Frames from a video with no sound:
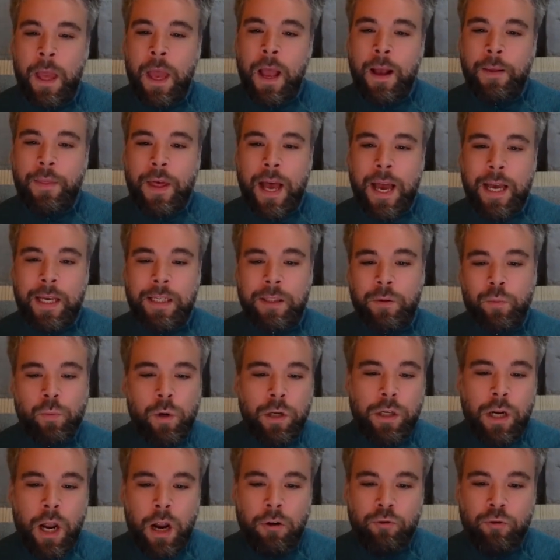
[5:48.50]
That is
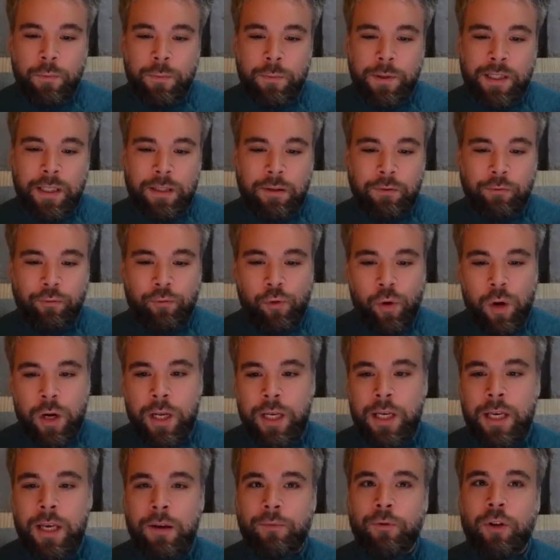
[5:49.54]
100% free.
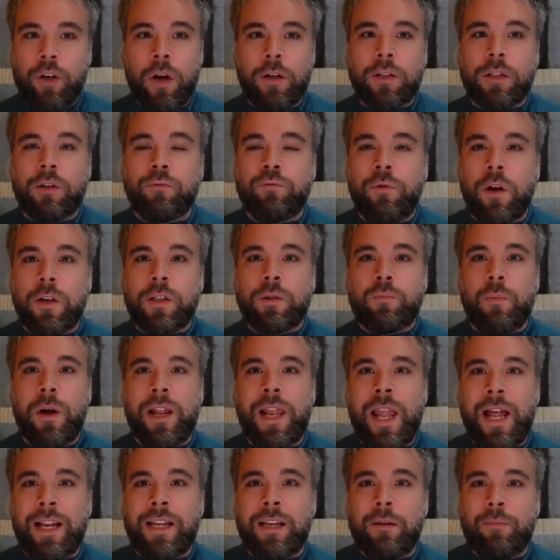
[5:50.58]
If you go to
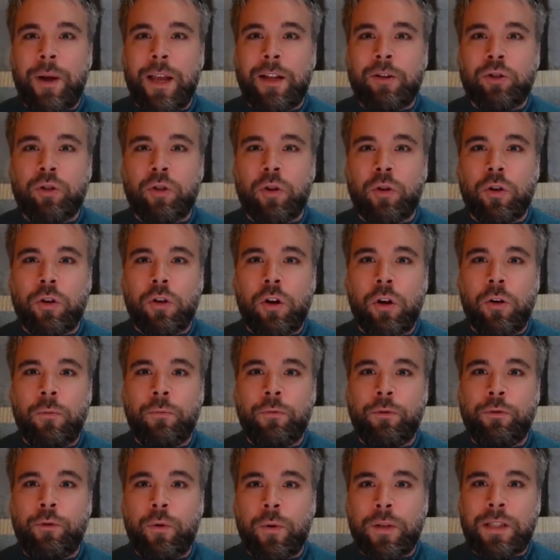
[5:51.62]

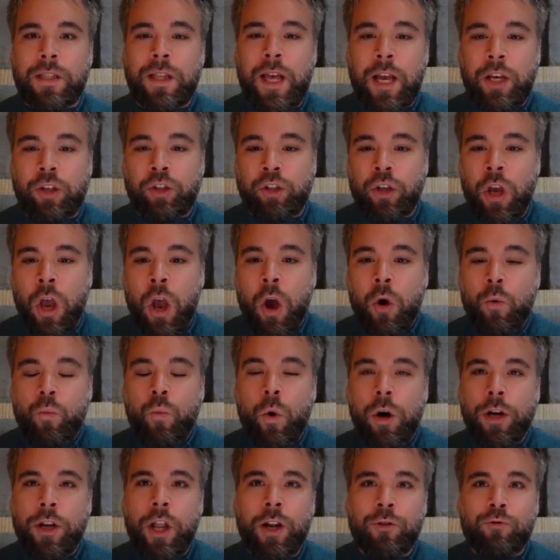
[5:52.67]

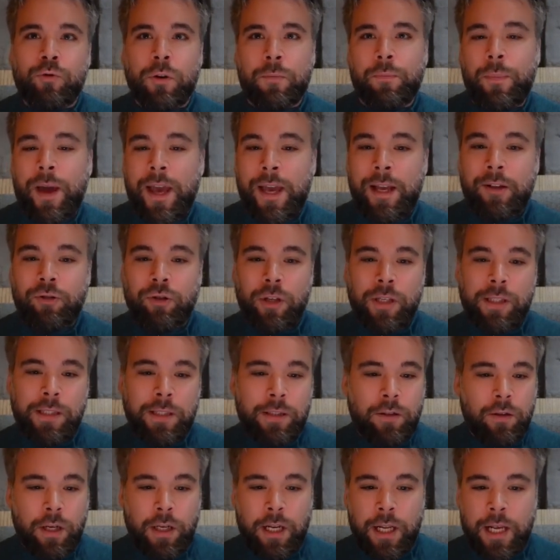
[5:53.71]
roastmylandingpage.com/100 pages, you're
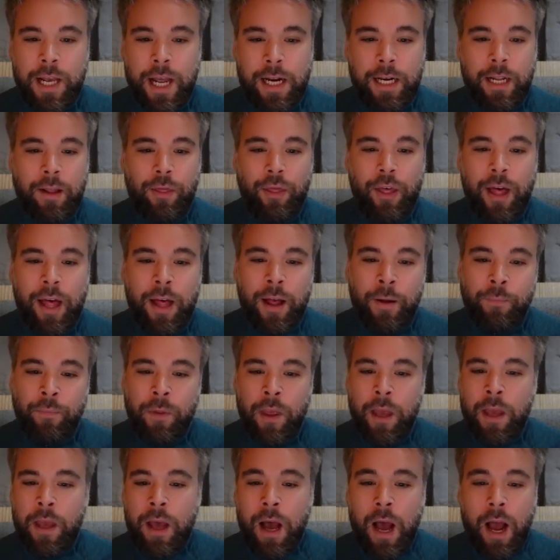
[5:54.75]
going to get it there.
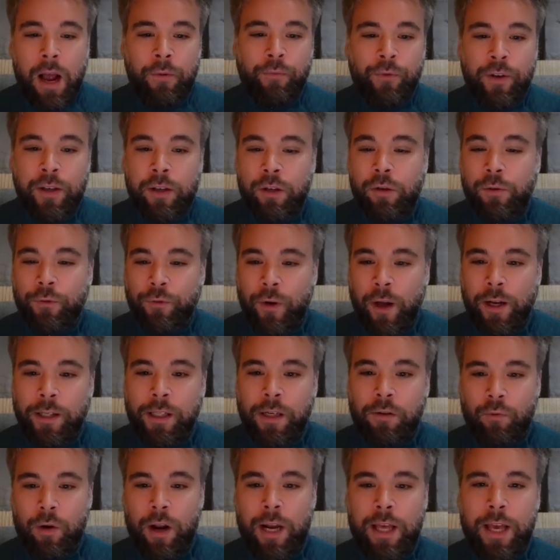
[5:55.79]
I think you'll find it
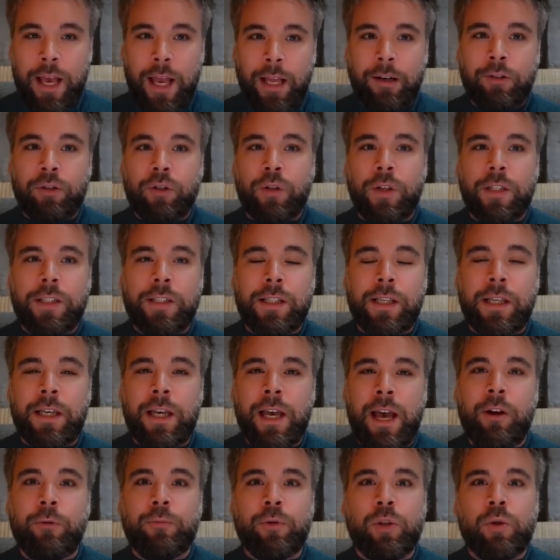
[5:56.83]
really interesting. It
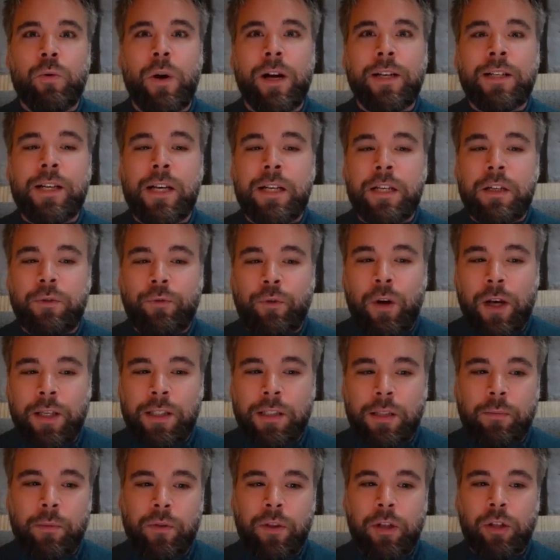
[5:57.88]
helps you identify some
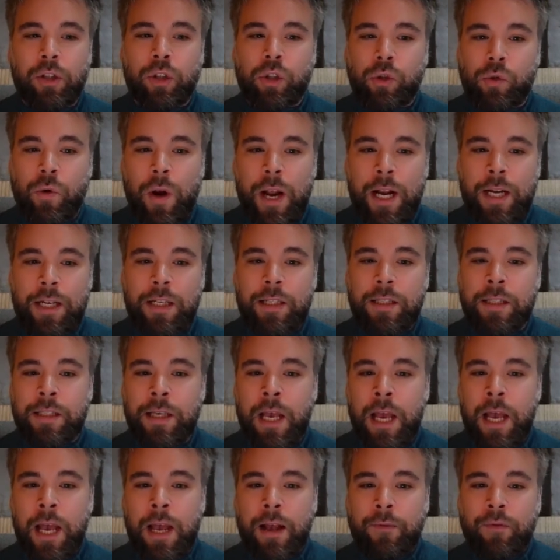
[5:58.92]
of the trends,
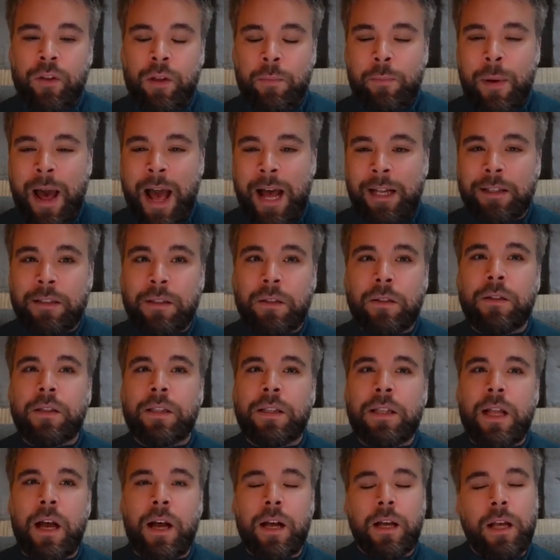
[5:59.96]
the patterns
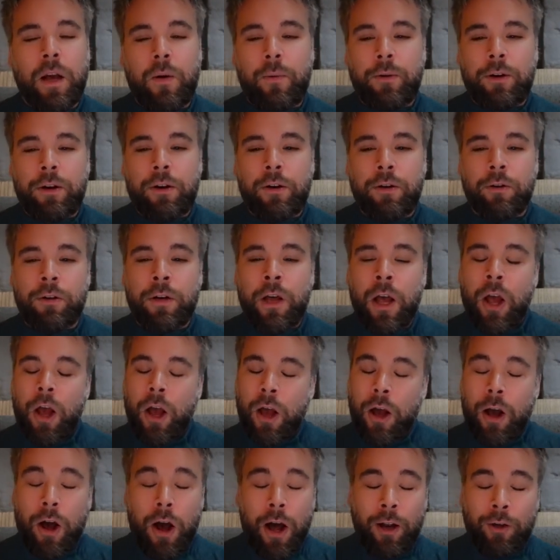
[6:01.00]
that are going on.
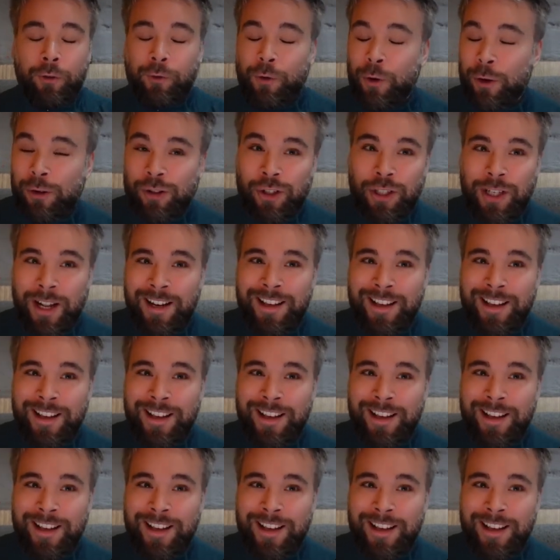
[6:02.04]
Unfortunately,